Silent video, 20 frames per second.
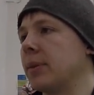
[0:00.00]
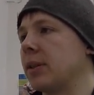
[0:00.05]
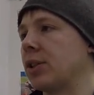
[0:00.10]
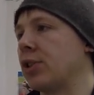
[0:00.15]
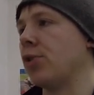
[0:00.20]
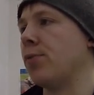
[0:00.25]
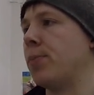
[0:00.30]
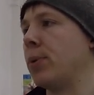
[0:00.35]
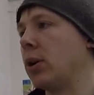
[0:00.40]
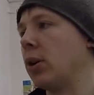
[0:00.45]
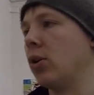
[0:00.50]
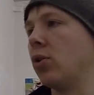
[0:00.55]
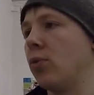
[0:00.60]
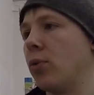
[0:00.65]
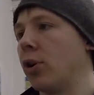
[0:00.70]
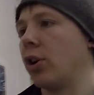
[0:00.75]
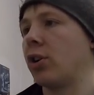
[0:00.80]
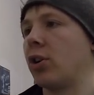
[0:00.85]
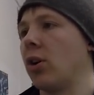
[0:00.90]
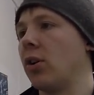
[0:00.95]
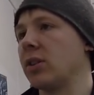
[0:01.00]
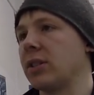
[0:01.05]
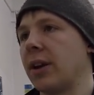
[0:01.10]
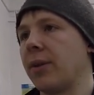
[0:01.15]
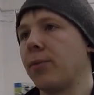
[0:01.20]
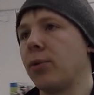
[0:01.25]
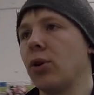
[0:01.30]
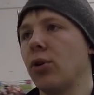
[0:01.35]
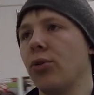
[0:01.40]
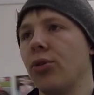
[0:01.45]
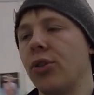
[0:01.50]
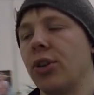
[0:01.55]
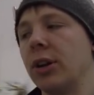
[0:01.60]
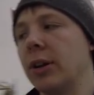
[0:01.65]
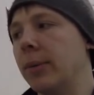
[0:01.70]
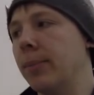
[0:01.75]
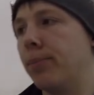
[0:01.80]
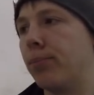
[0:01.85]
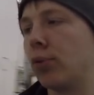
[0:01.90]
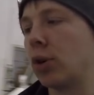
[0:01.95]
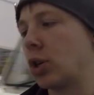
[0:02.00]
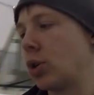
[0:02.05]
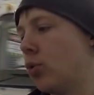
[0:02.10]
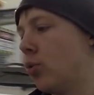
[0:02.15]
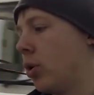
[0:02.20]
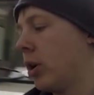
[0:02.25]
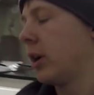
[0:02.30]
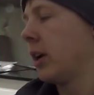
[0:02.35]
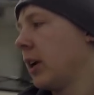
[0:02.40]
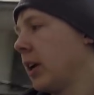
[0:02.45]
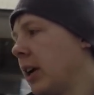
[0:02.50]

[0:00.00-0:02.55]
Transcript: super glue, where it goes like real thin and brittle.